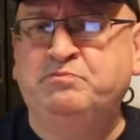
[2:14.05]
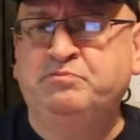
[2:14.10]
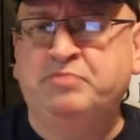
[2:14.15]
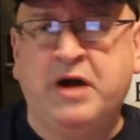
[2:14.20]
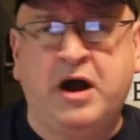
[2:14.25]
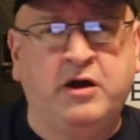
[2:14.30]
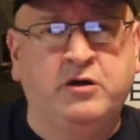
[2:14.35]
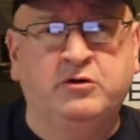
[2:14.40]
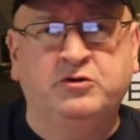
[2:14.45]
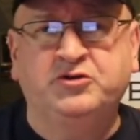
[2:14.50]

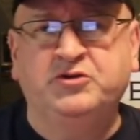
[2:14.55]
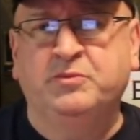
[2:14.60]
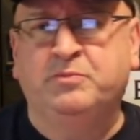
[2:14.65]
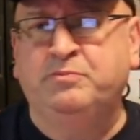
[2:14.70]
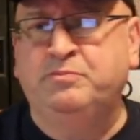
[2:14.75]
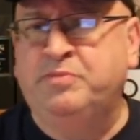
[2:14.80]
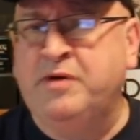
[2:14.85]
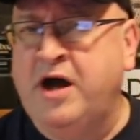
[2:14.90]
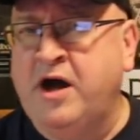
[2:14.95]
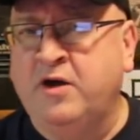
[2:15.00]
bottle to
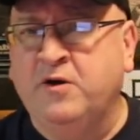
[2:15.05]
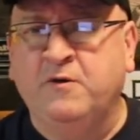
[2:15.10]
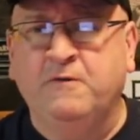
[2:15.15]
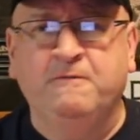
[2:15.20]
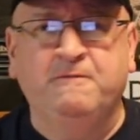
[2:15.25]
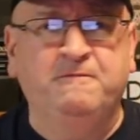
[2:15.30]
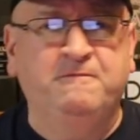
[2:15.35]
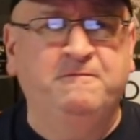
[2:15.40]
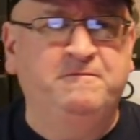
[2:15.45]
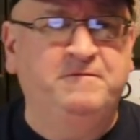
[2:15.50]

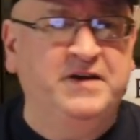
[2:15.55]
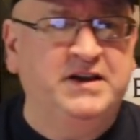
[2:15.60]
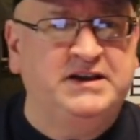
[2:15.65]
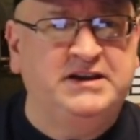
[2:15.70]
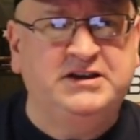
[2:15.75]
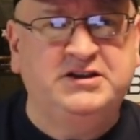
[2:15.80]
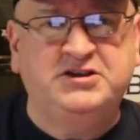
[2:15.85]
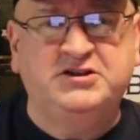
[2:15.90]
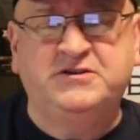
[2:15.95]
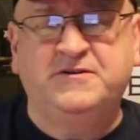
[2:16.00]
bottle,
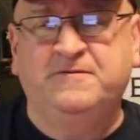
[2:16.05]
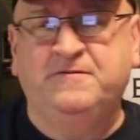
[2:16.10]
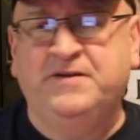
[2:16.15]
vintage to